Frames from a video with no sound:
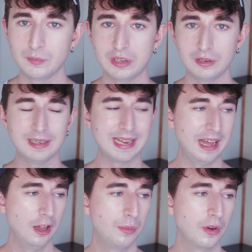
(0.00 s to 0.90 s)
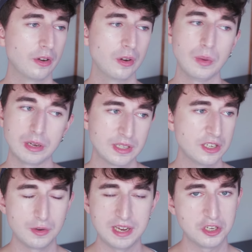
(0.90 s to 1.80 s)
and when you need help or you're in a weird
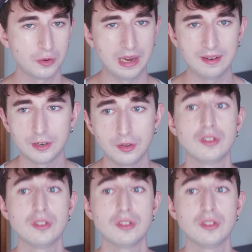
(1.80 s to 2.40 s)
situation or whatever,